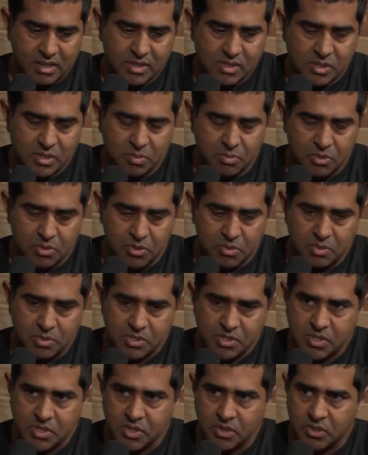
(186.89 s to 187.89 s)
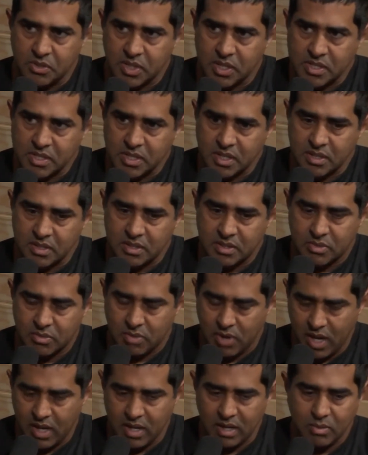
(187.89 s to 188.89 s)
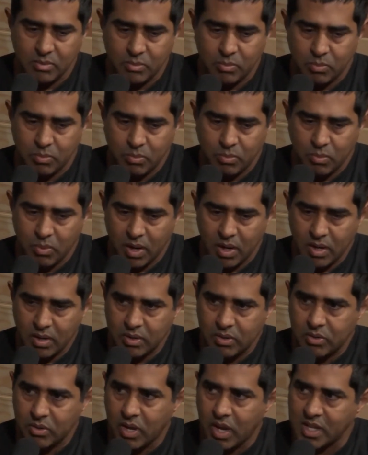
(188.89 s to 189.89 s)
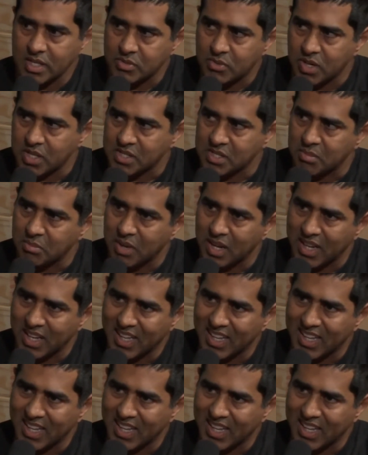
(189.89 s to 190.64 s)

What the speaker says: Super Troopers 2, they said, great. Why don't you guys raise the money?